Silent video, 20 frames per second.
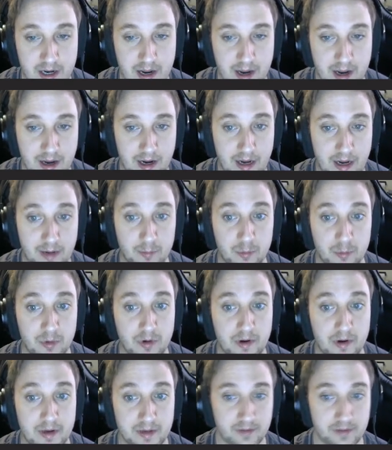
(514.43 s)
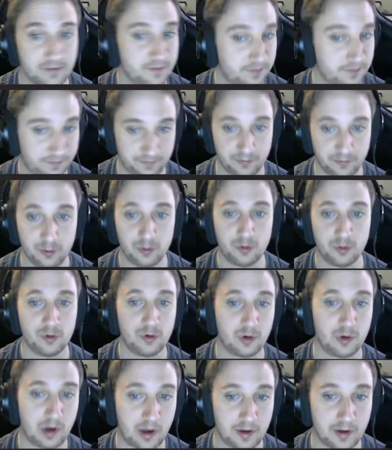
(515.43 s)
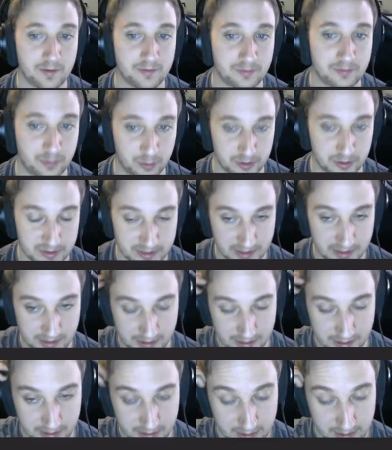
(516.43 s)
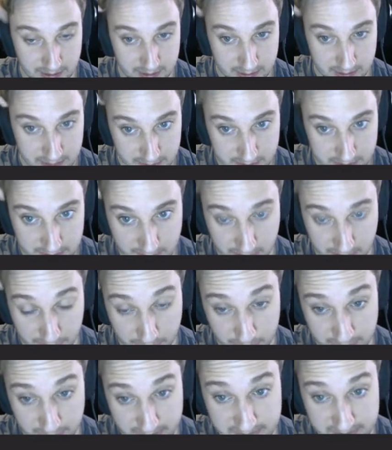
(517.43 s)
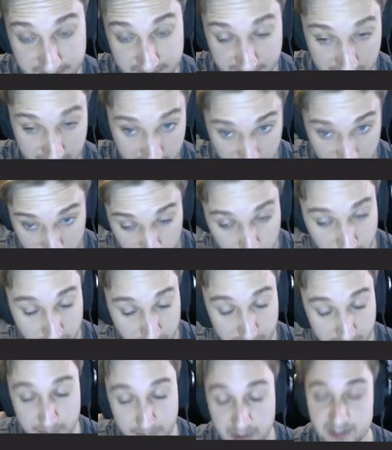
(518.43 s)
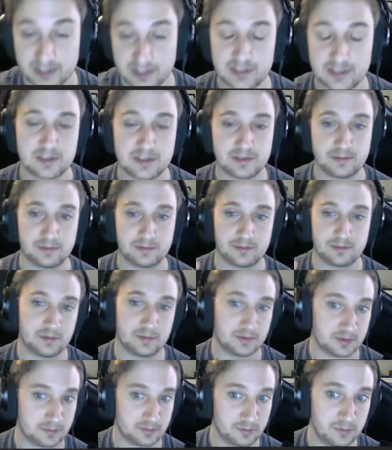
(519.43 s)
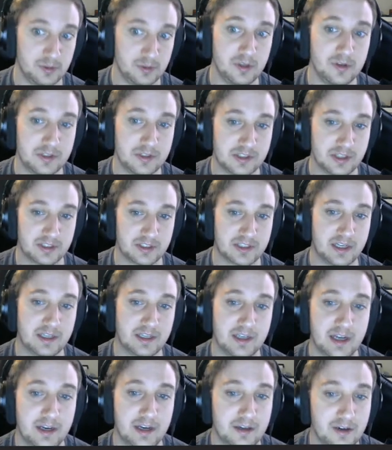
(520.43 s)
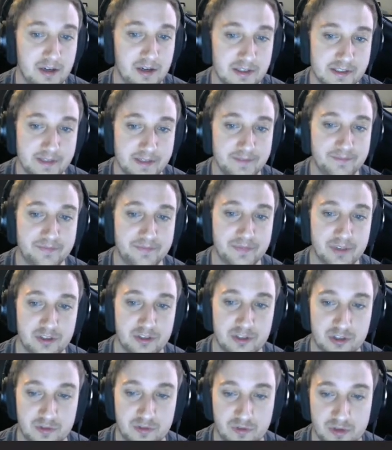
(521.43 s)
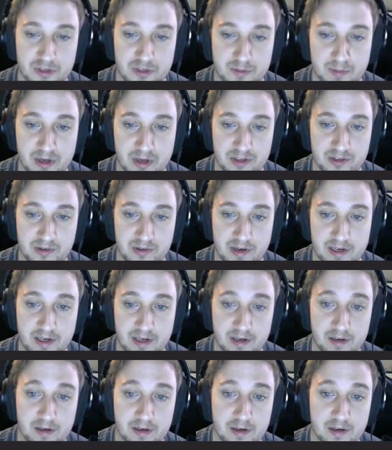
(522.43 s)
and we're like full on forte. Now 36, here's where the music really starts getting kind of crazy. Just for this measure right here.